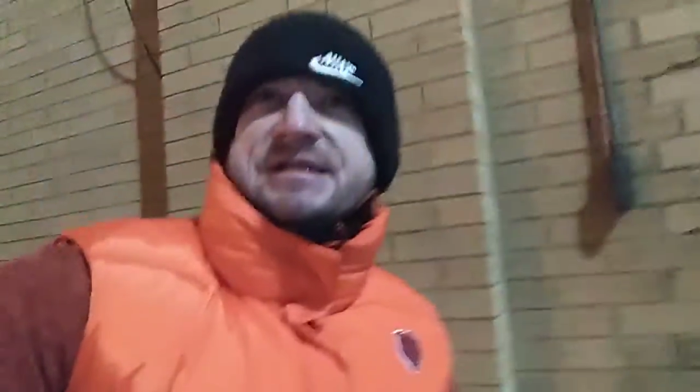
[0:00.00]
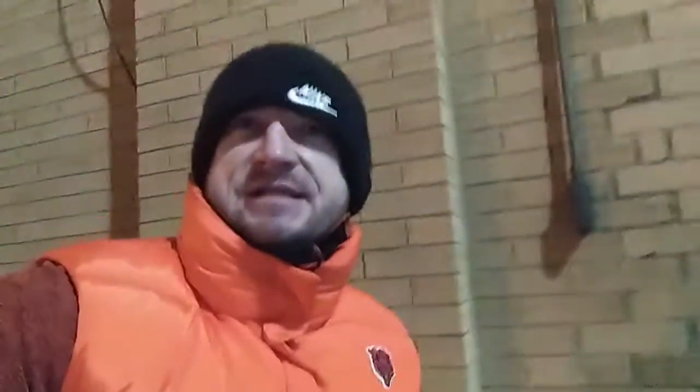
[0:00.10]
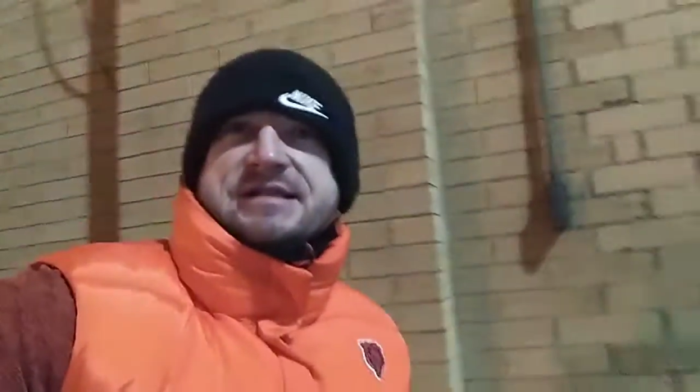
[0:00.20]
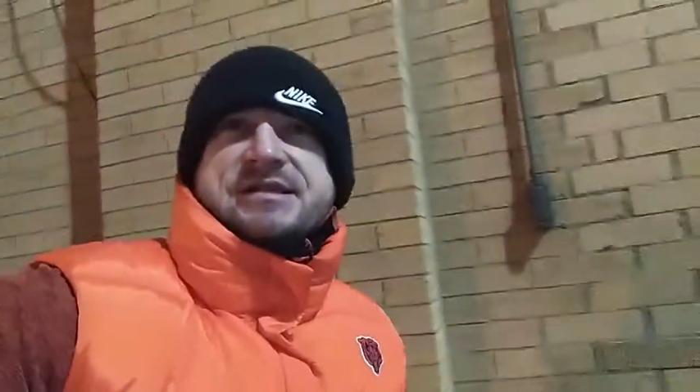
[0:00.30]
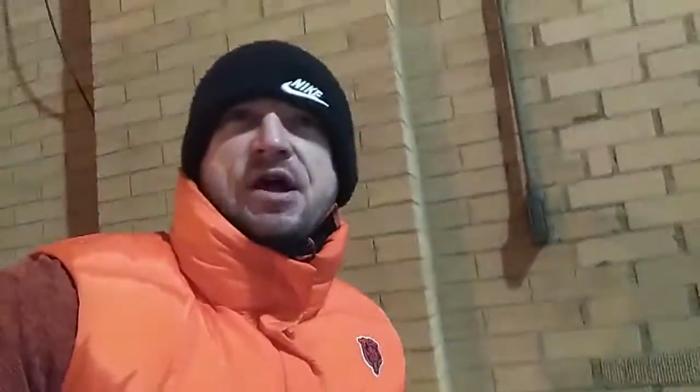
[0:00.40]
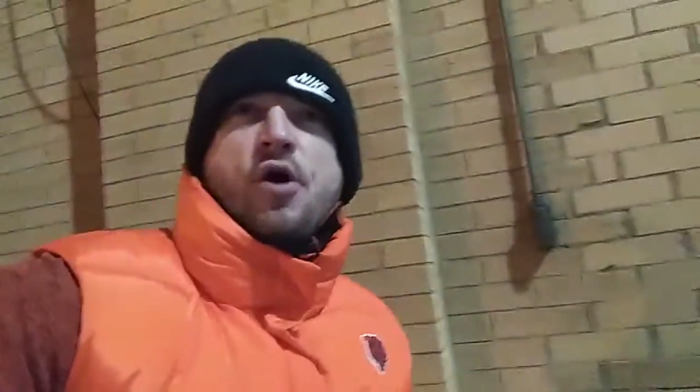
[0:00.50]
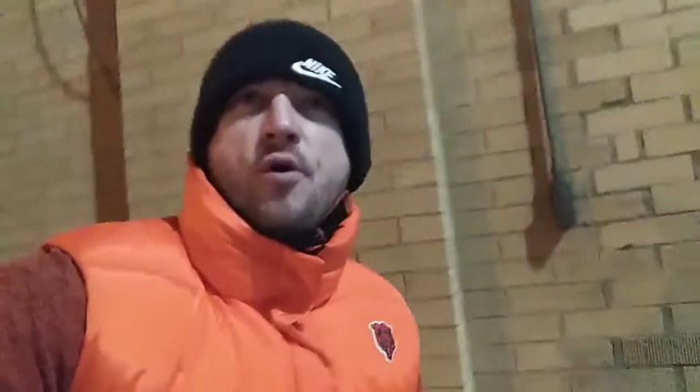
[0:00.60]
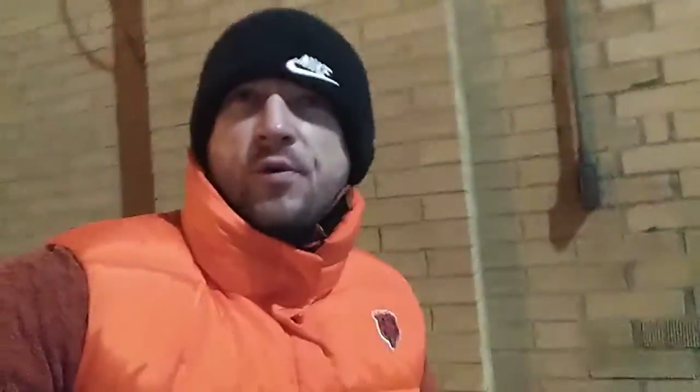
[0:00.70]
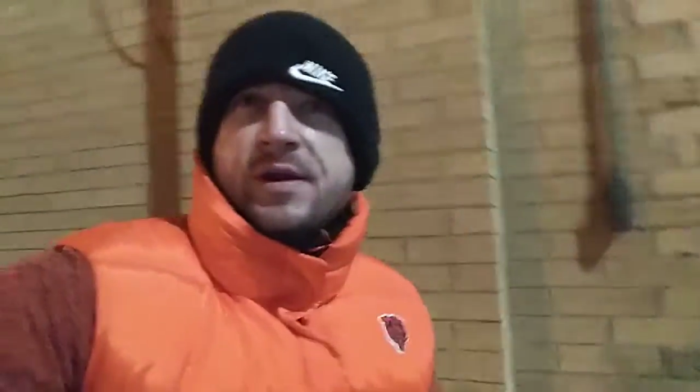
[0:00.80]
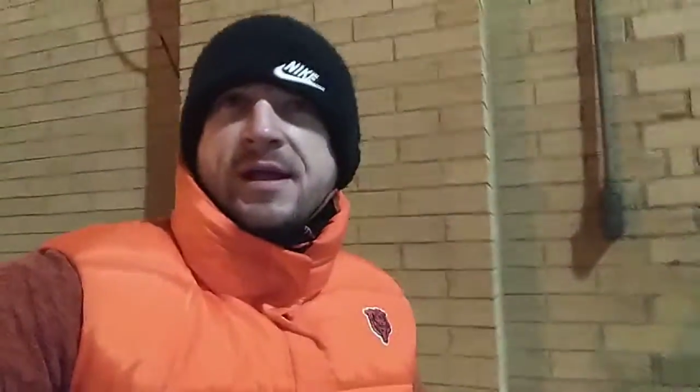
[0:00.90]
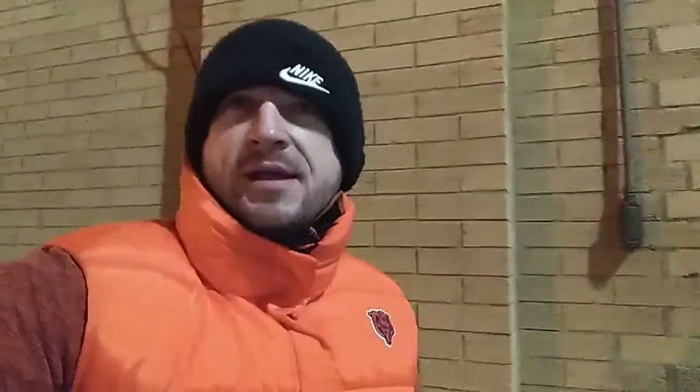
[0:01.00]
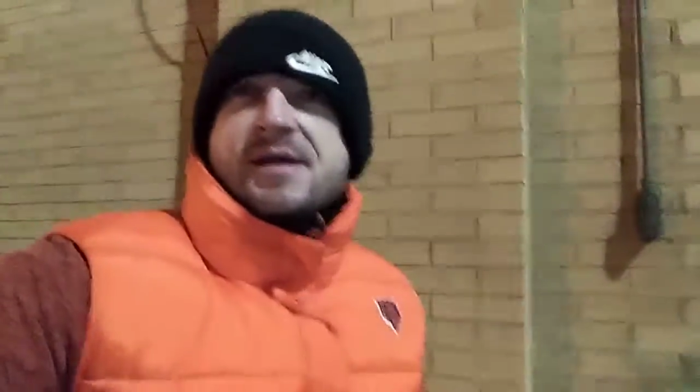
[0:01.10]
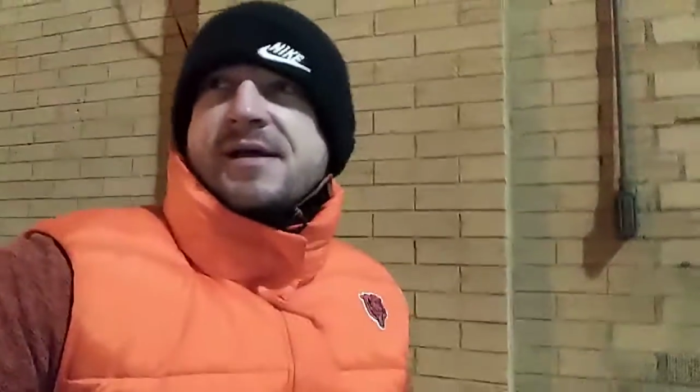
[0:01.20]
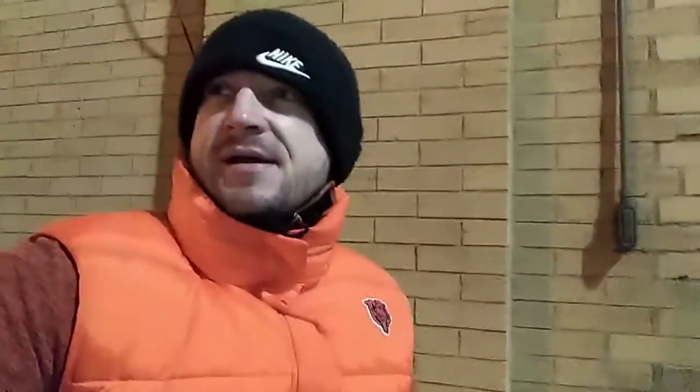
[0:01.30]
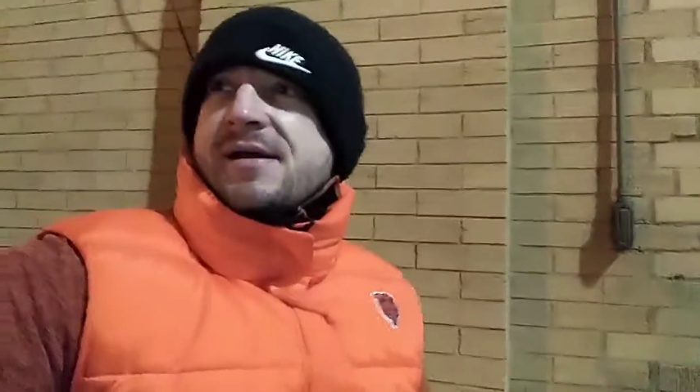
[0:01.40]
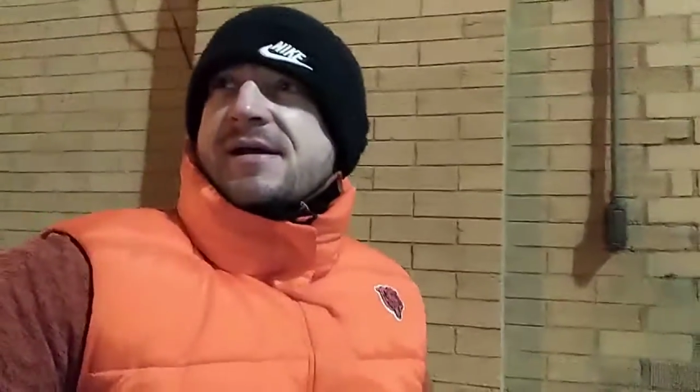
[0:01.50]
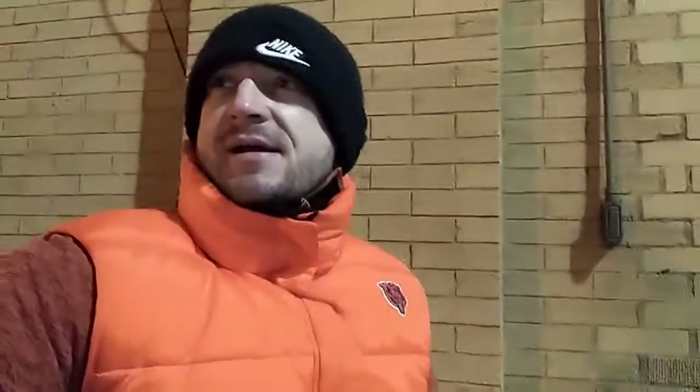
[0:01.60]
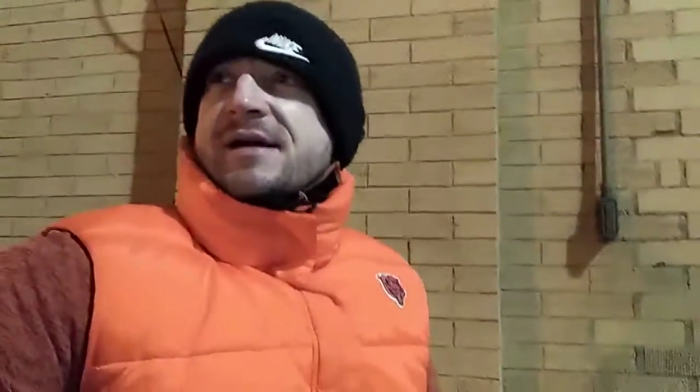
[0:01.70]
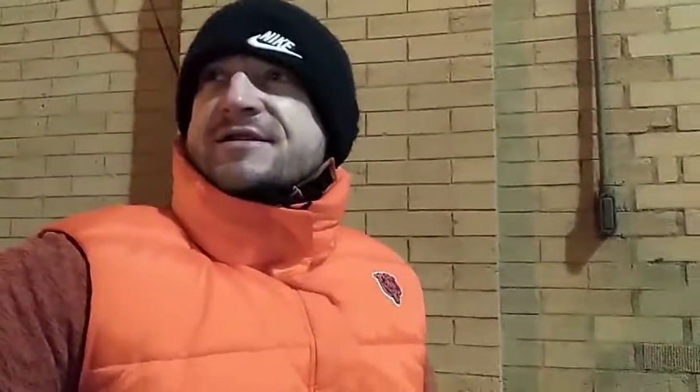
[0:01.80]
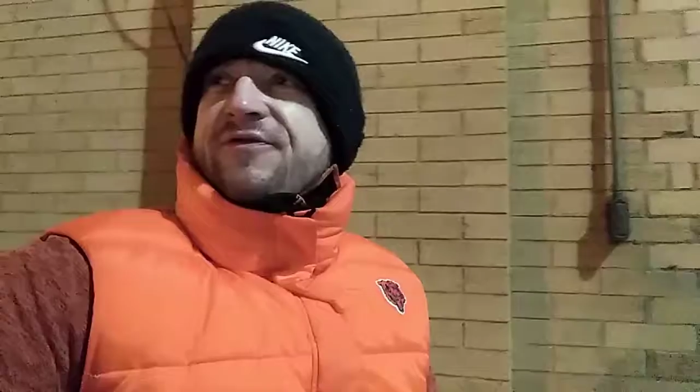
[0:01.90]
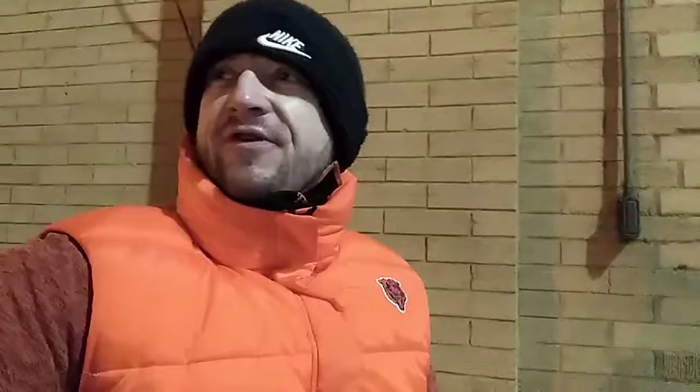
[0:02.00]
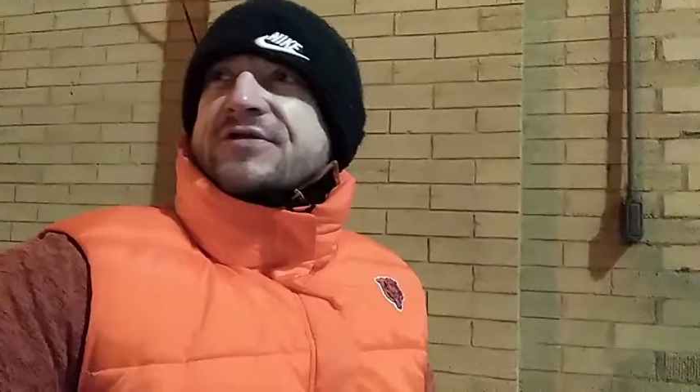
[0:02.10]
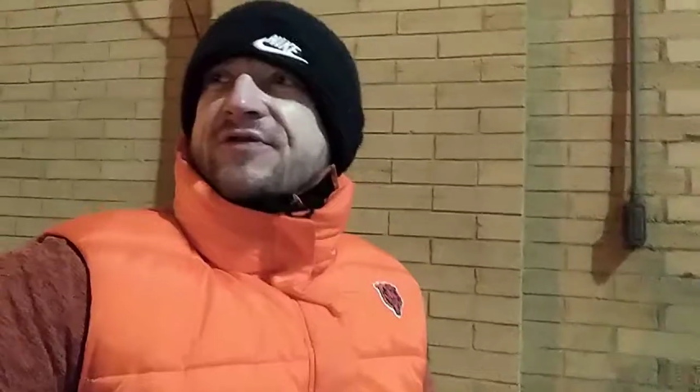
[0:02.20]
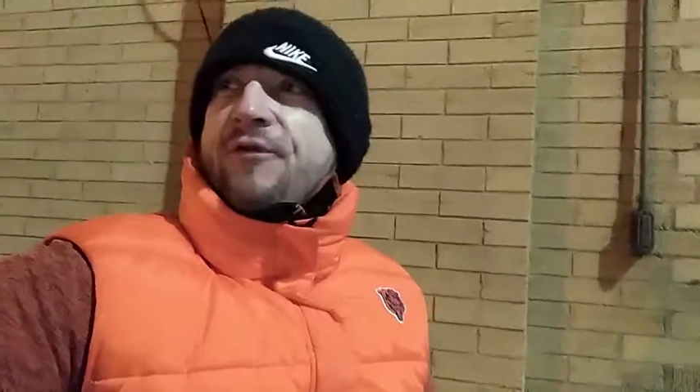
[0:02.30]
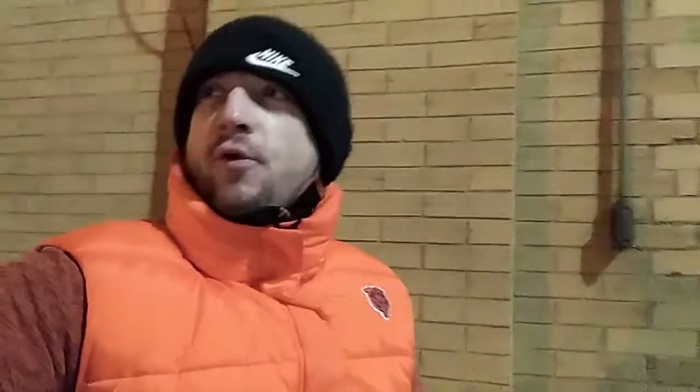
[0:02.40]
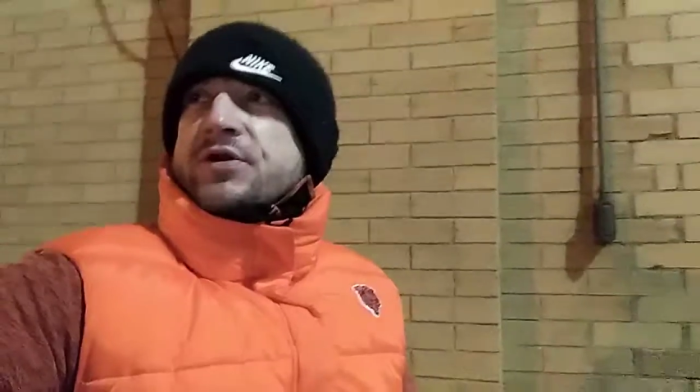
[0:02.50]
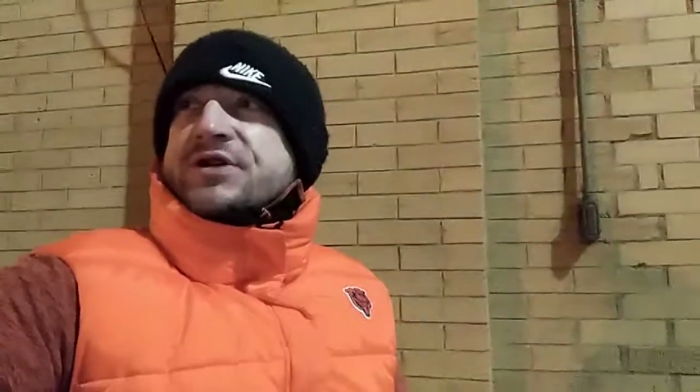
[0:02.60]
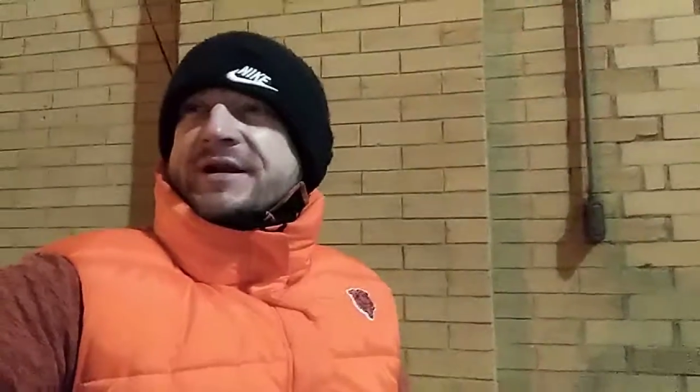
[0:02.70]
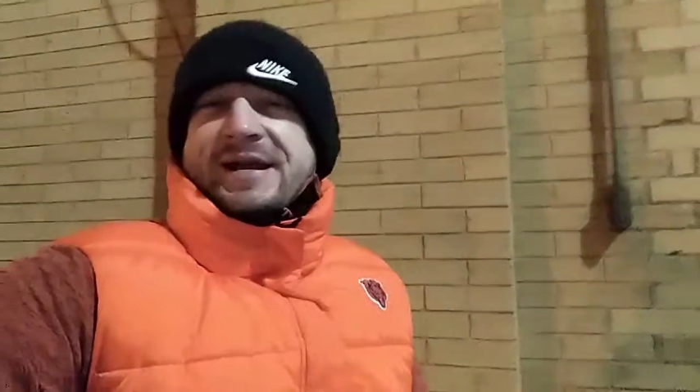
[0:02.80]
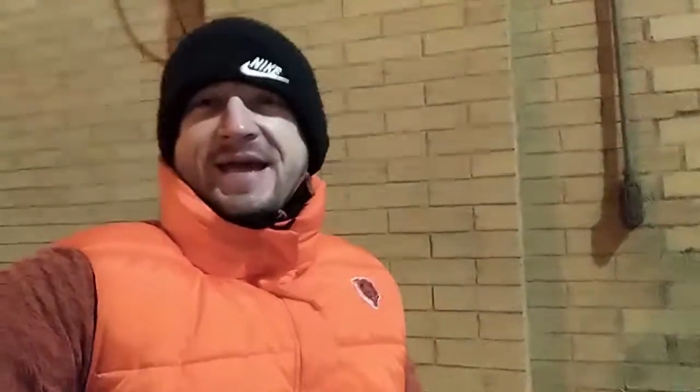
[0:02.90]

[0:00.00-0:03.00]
sown his first fortune